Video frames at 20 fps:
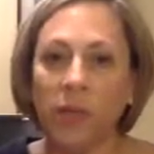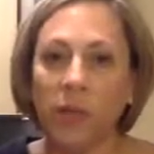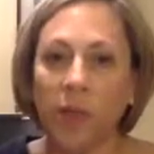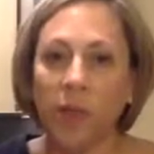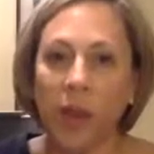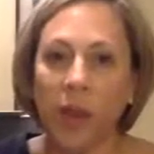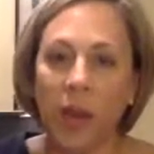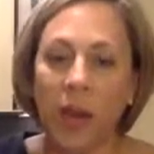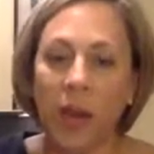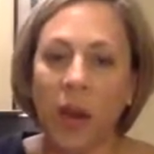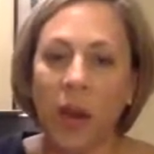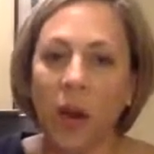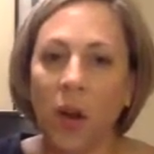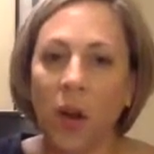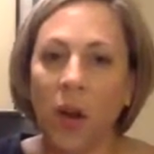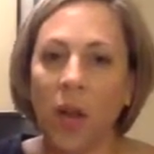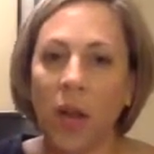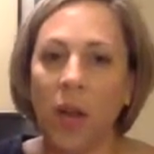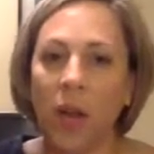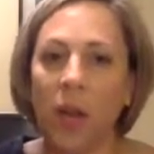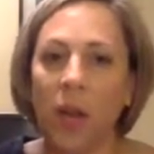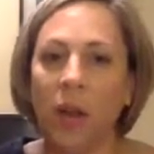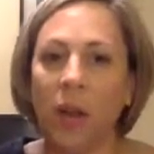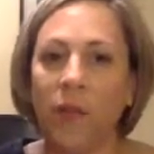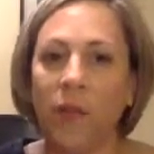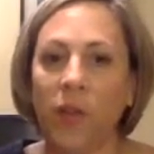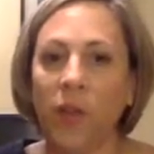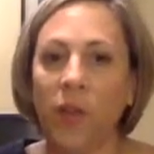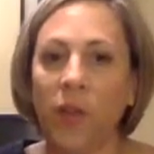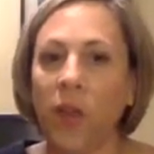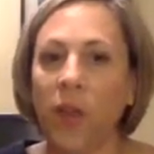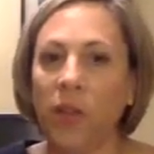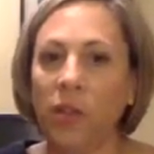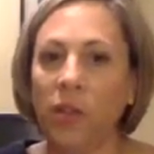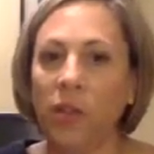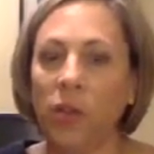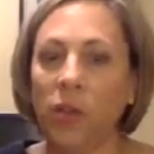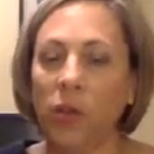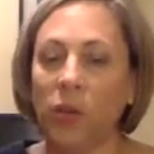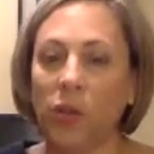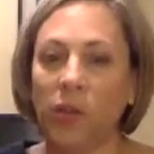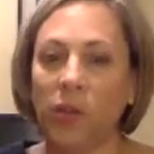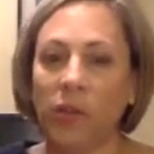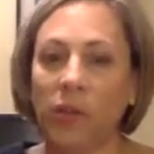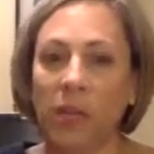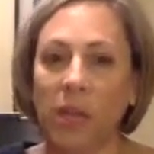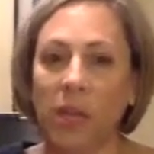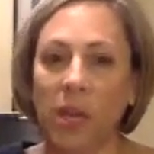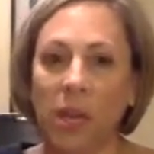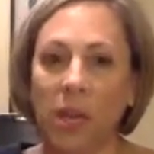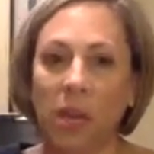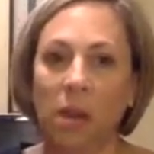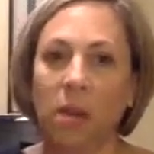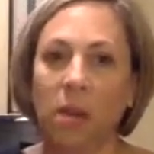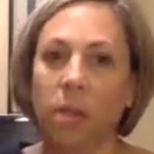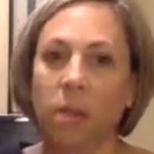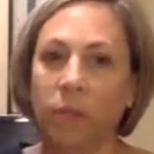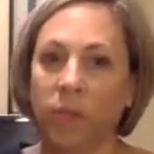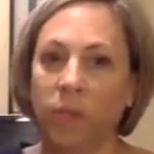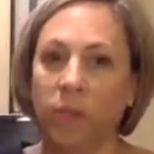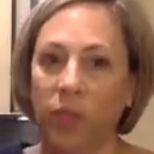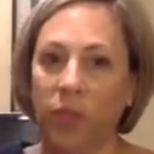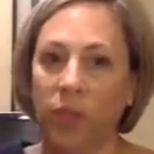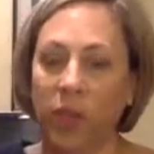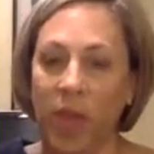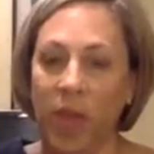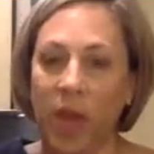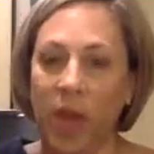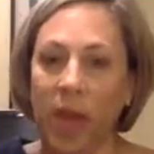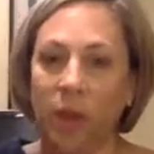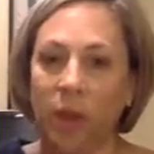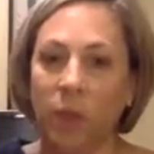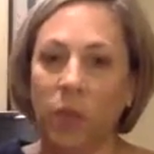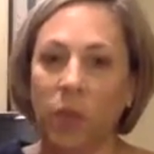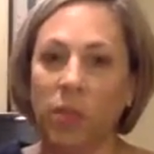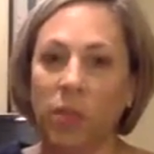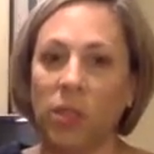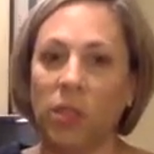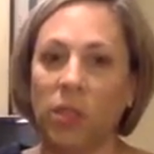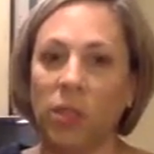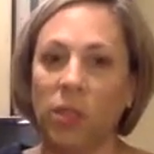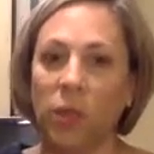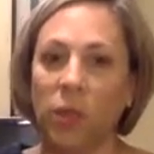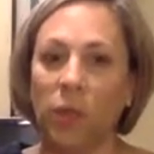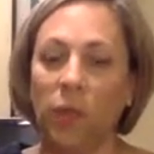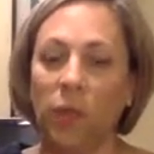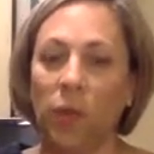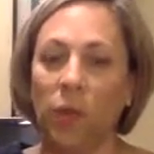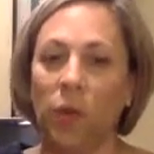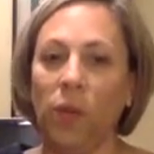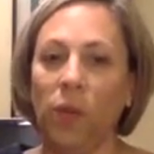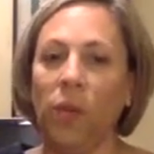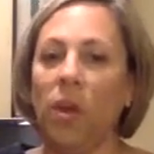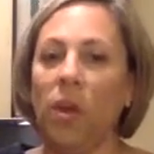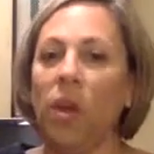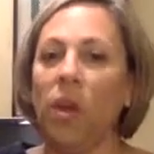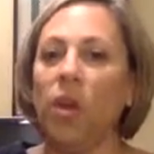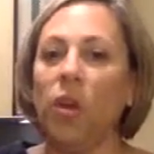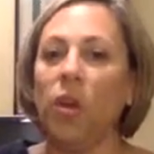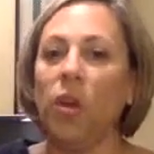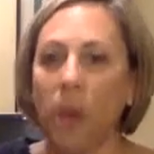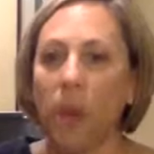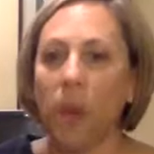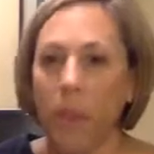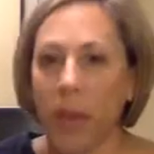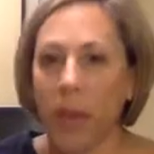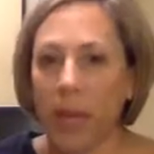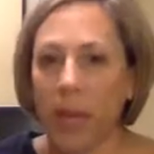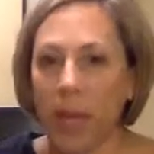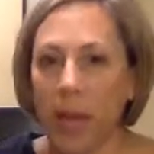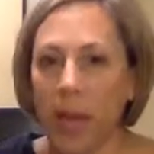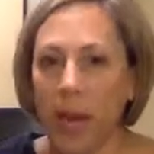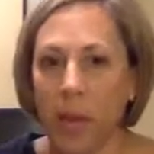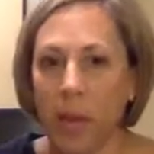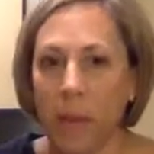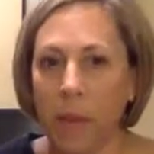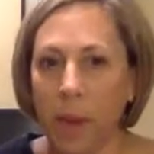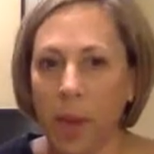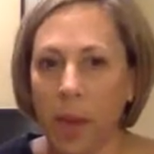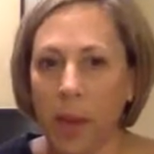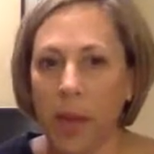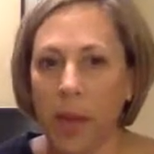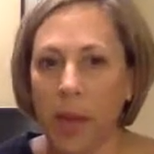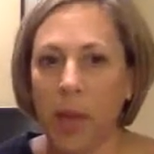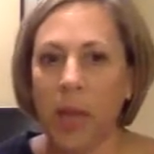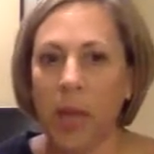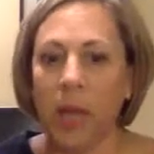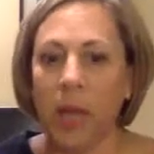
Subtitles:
veterinarian, if you're not servicing the animals and so forth, you're not making any money.